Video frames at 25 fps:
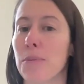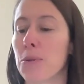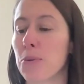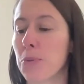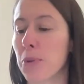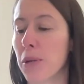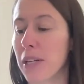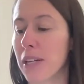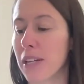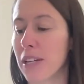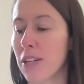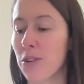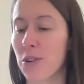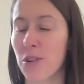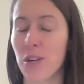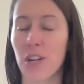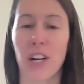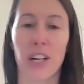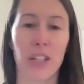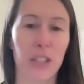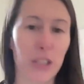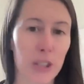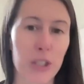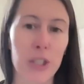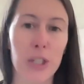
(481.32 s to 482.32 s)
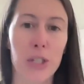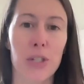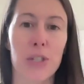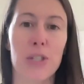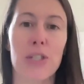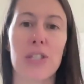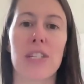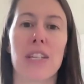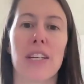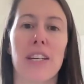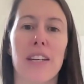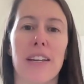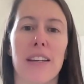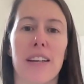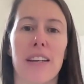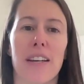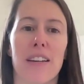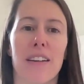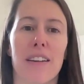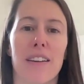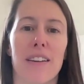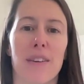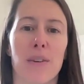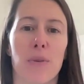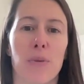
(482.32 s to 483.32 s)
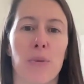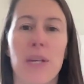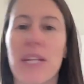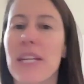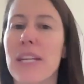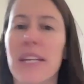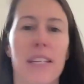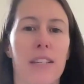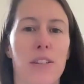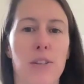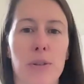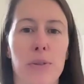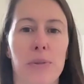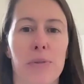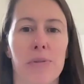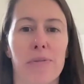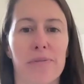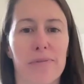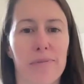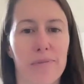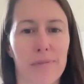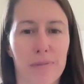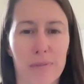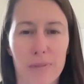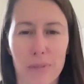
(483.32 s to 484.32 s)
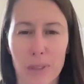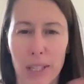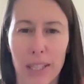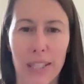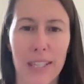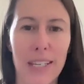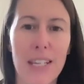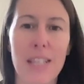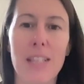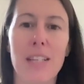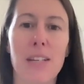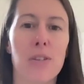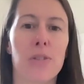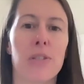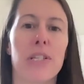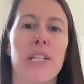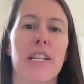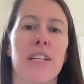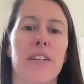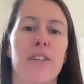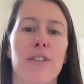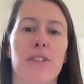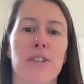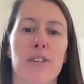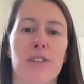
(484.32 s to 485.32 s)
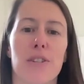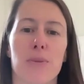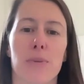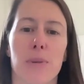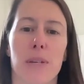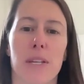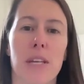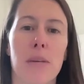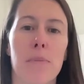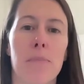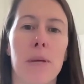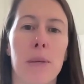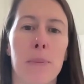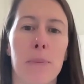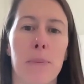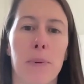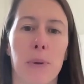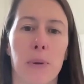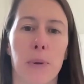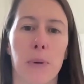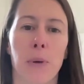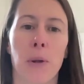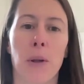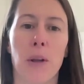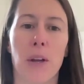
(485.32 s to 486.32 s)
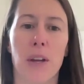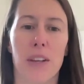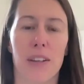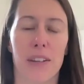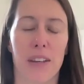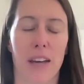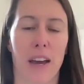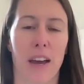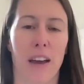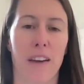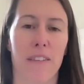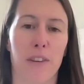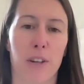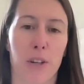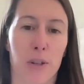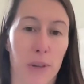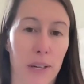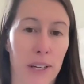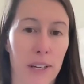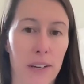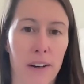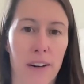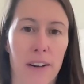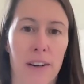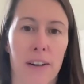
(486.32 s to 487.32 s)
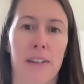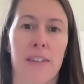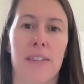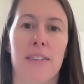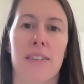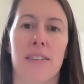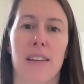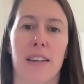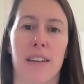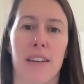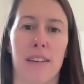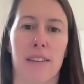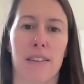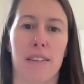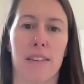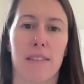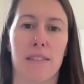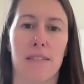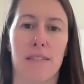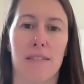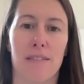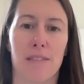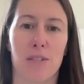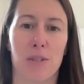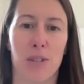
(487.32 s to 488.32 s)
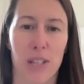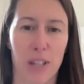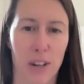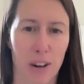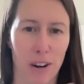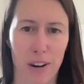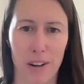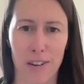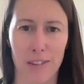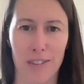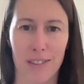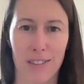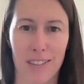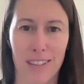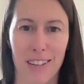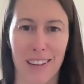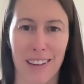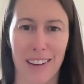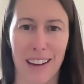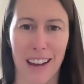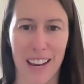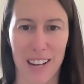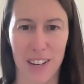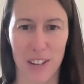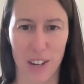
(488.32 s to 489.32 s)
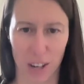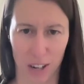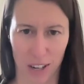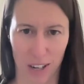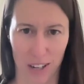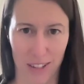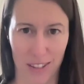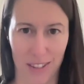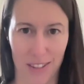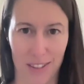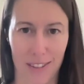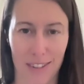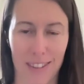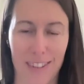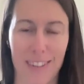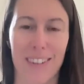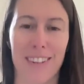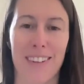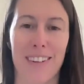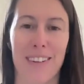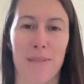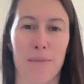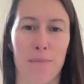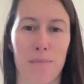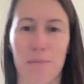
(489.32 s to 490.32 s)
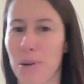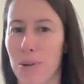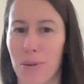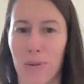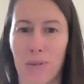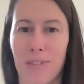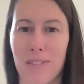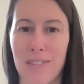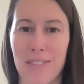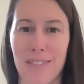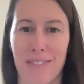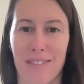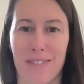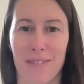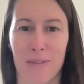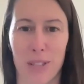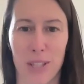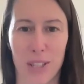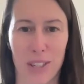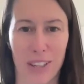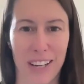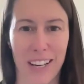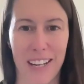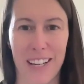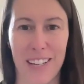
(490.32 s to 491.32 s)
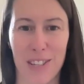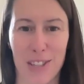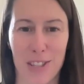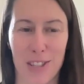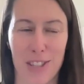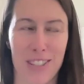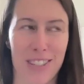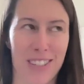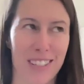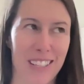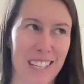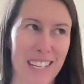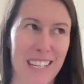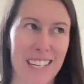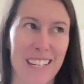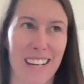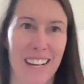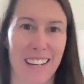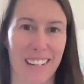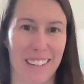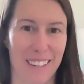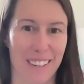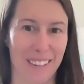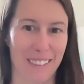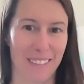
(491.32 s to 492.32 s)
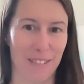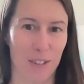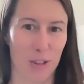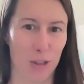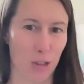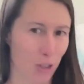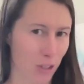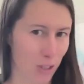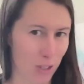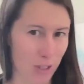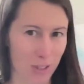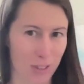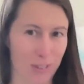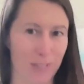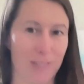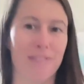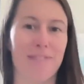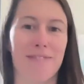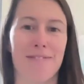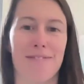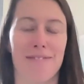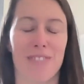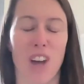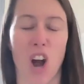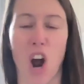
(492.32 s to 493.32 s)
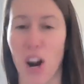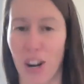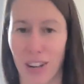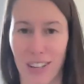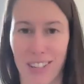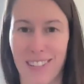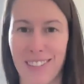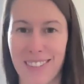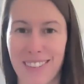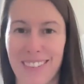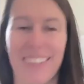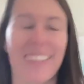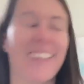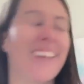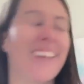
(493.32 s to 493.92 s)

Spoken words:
spreading your colors. We need you. We need creators. We need people to have a great art and great heart and heart, both with a H, E, and just art.